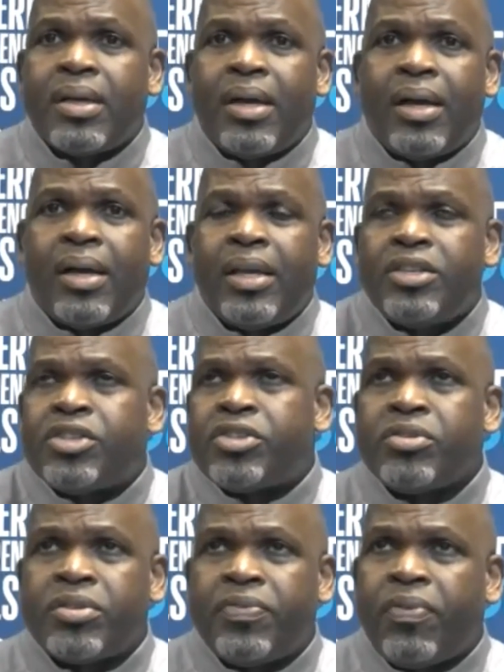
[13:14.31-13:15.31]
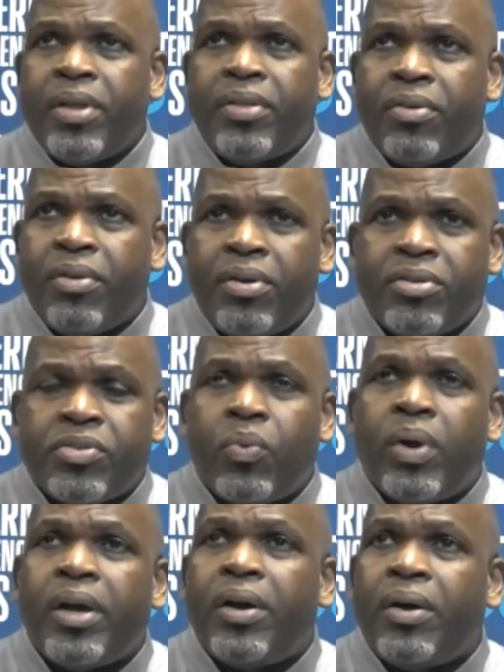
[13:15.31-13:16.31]
Uh, he shoots free throws
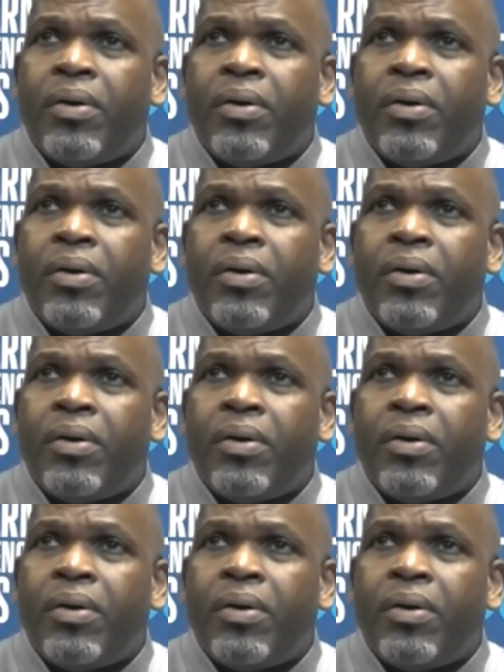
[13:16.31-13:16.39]
well.